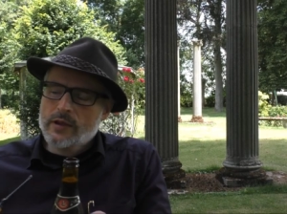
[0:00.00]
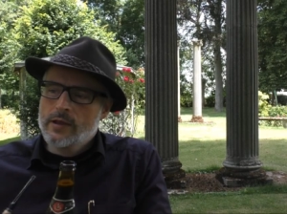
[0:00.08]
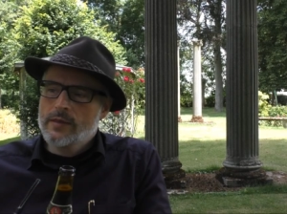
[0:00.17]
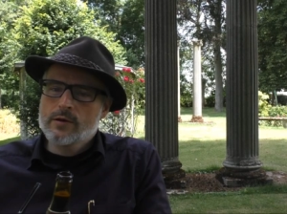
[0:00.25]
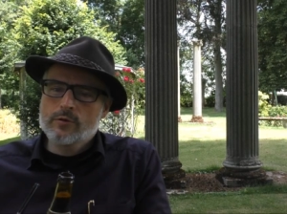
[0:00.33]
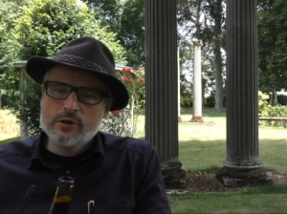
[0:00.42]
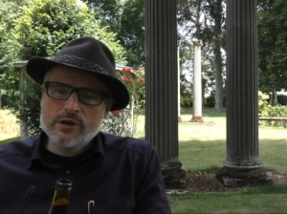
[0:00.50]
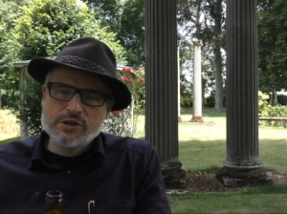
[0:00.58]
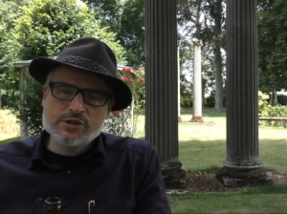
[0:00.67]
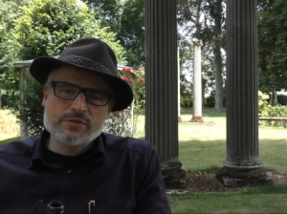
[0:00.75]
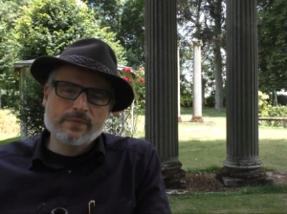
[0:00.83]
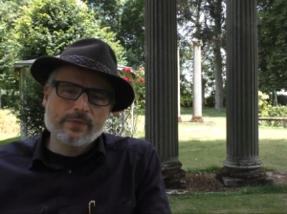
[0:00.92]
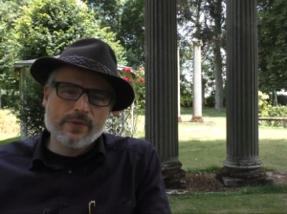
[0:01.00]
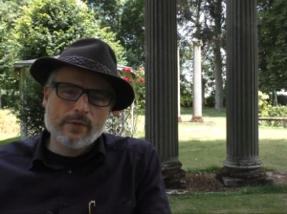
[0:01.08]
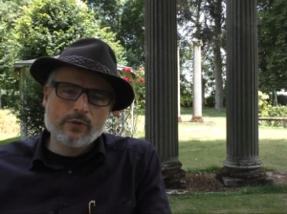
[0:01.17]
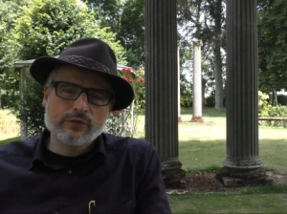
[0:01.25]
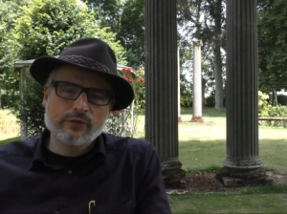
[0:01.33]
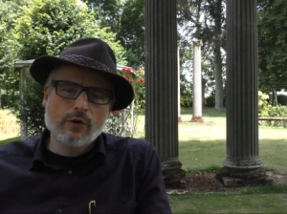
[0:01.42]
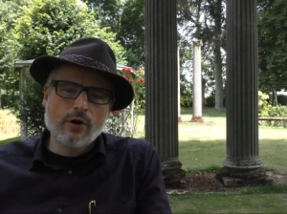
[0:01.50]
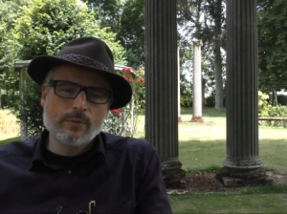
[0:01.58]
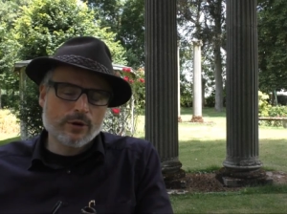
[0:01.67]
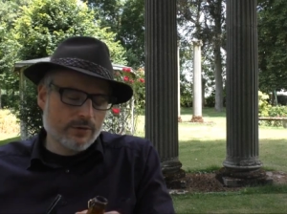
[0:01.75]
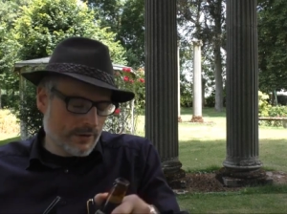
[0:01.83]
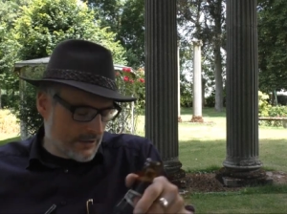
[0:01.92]
in the region that was
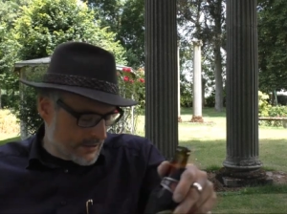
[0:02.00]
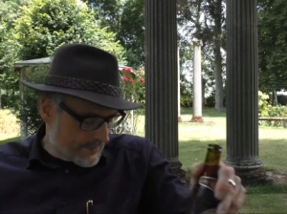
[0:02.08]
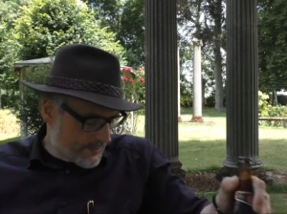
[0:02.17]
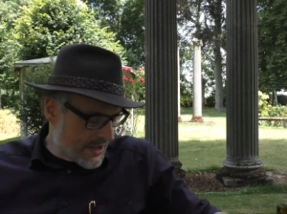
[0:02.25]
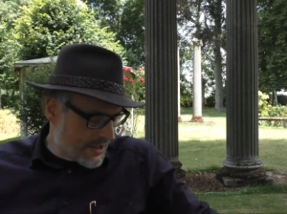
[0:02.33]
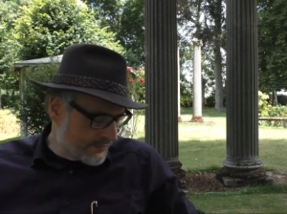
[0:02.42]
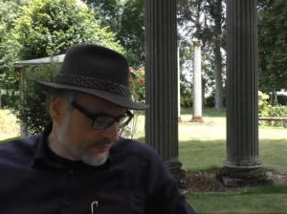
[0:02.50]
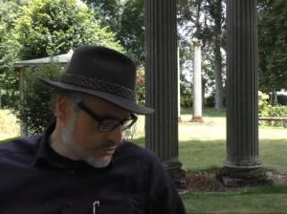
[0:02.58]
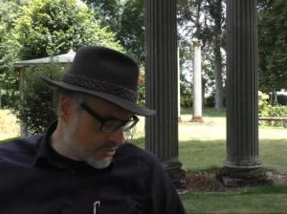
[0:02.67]
former part of